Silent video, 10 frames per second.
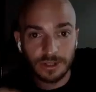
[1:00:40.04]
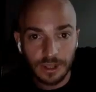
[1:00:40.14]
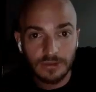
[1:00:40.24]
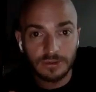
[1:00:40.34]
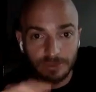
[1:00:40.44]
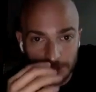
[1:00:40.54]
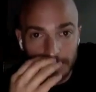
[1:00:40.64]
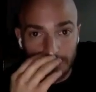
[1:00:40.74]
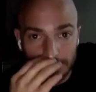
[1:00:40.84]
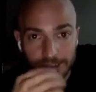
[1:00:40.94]
another
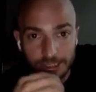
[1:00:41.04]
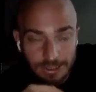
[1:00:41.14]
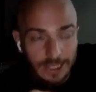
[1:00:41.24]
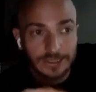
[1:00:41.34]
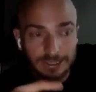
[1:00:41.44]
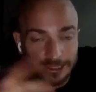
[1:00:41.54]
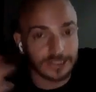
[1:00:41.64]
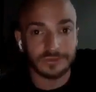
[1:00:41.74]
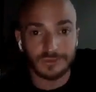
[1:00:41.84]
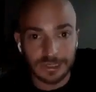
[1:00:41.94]
test that takes
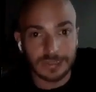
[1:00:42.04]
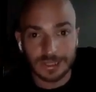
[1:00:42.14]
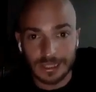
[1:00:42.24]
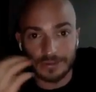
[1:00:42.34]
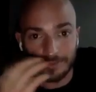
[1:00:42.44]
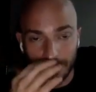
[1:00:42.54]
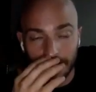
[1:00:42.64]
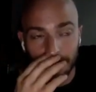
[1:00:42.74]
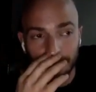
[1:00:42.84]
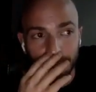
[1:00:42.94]
6 weeks to get
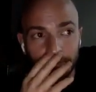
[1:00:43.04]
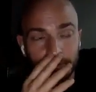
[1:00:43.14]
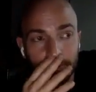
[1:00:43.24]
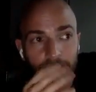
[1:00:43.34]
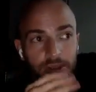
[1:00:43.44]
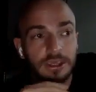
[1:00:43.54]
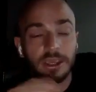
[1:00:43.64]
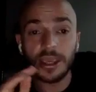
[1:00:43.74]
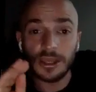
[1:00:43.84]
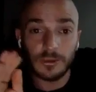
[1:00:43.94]
back,
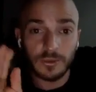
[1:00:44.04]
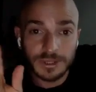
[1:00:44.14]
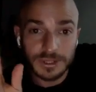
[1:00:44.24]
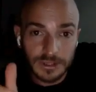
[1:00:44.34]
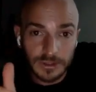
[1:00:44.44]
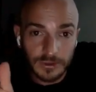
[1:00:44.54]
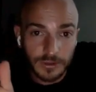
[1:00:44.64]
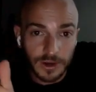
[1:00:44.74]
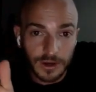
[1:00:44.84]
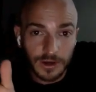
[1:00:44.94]
and it was
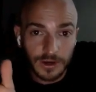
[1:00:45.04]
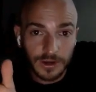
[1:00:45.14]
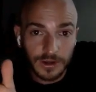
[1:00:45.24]
still there.